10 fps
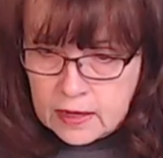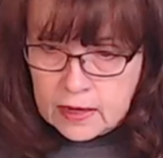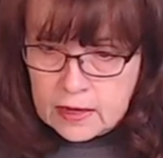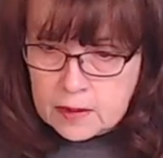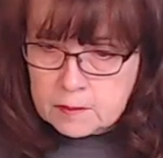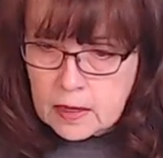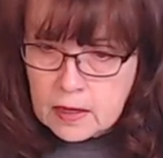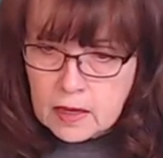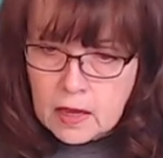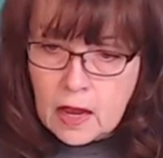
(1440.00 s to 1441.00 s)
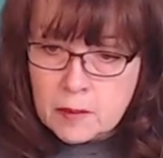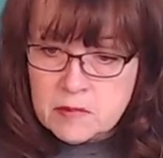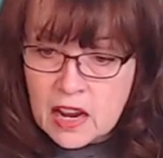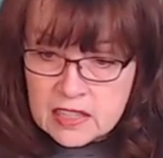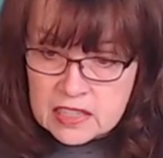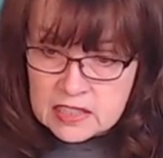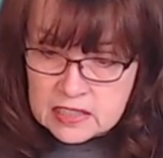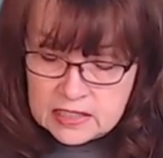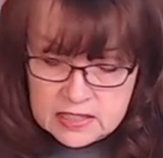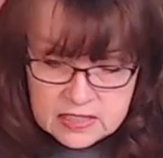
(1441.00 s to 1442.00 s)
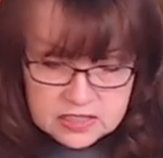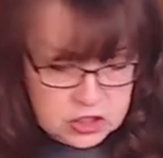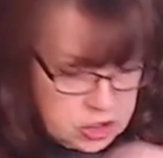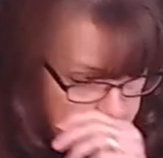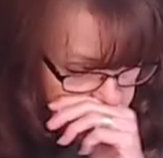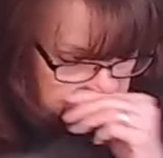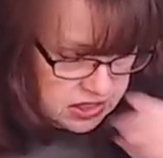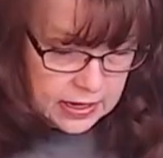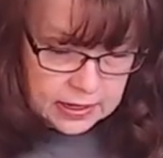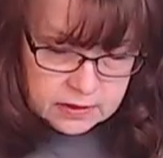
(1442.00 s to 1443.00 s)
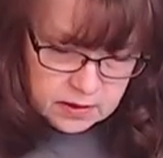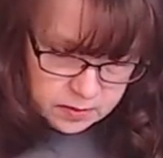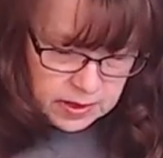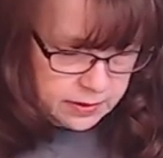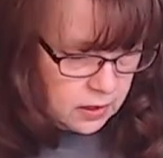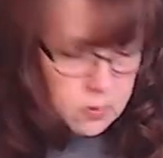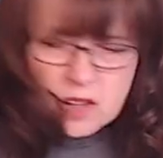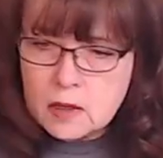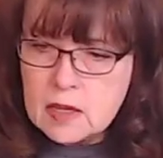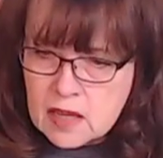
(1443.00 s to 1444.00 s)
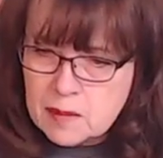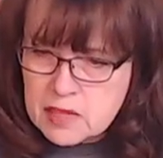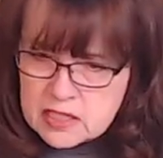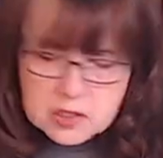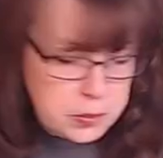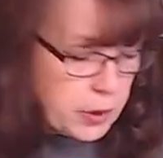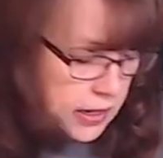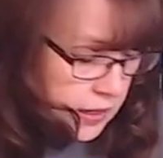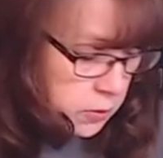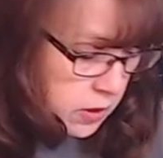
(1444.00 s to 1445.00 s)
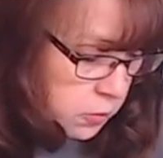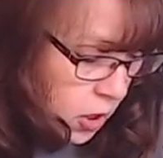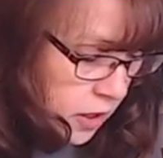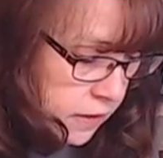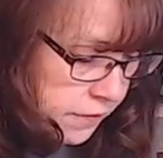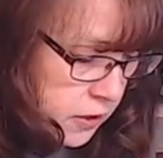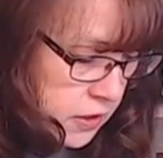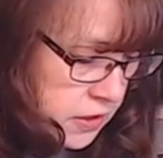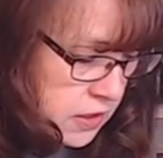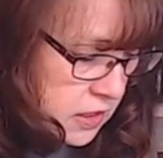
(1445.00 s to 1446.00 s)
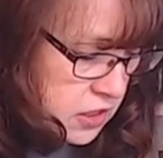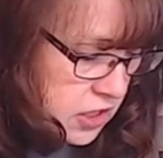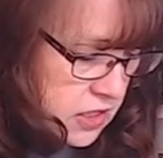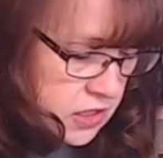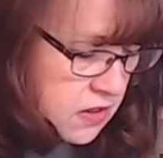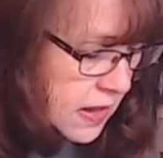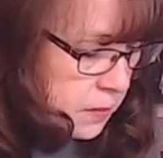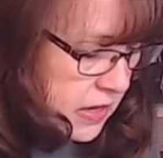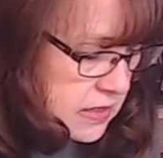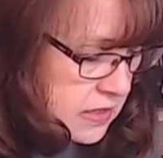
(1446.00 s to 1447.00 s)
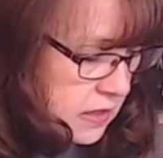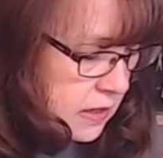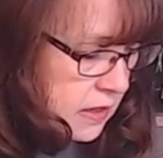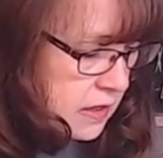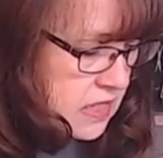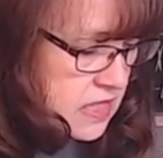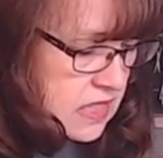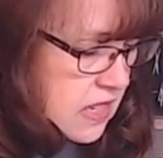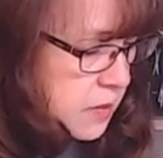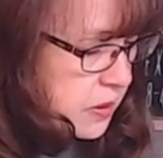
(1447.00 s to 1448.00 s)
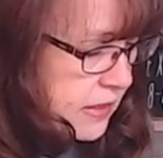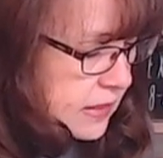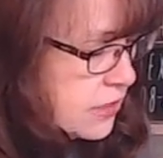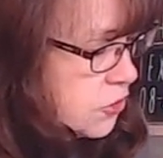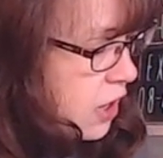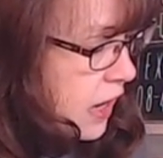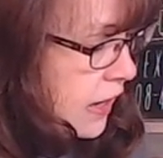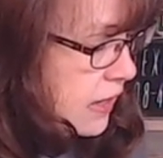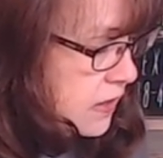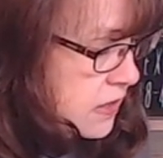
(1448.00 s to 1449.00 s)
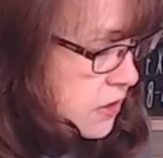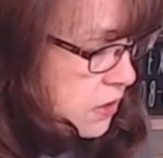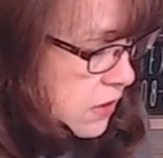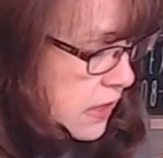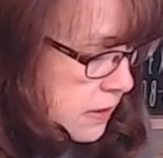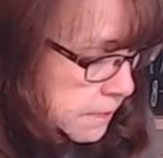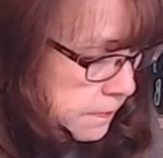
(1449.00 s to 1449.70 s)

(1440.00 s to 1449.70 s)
am I'm not going to clean this just yet. Well, maybe I will. I'm going to spray it with water first, just so that paste doesn't completely dry in the screen.